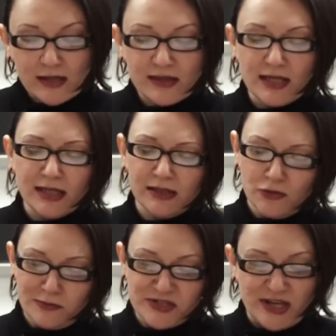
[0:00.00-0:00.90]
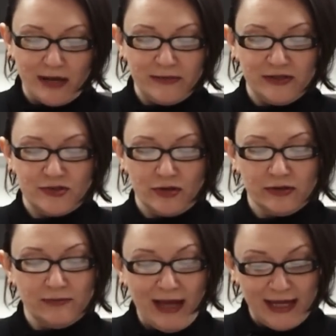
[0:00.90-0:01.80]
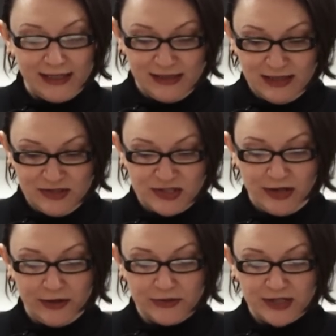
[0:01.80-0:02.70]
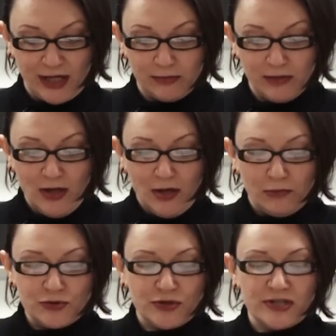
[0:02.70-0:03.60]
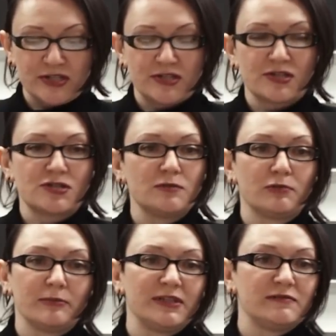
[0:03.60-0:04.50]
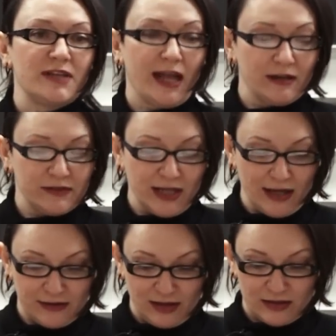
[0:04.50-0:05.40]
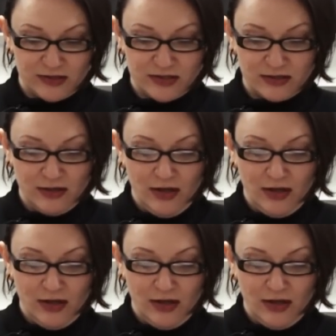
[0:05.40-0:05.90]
The ignoble savage or the bad Indian stereotype portrays us as too primitive to have any ethics,